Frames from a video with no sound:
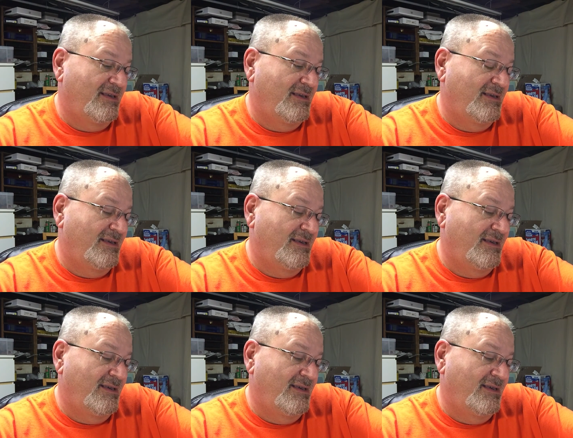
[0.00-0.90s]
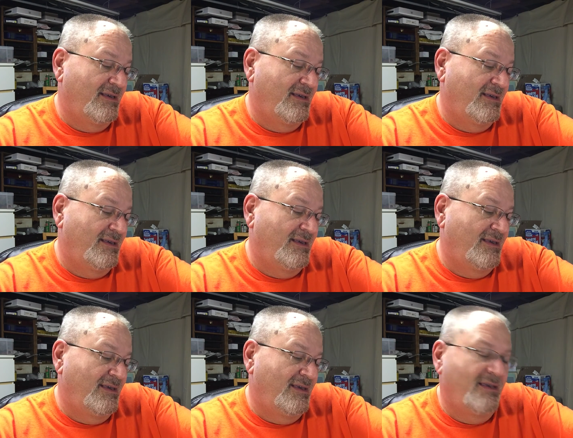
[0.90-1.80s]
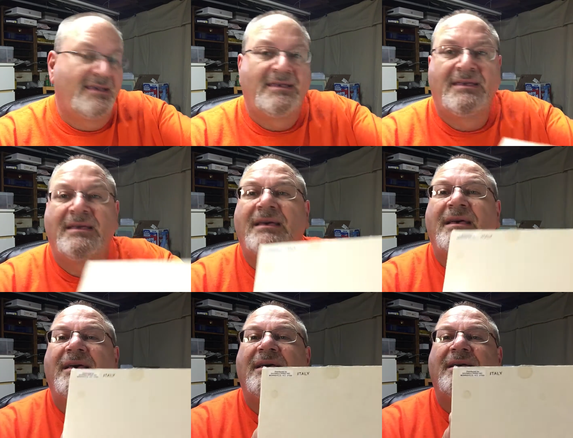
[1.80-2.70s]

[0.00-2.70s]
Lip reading: (silence)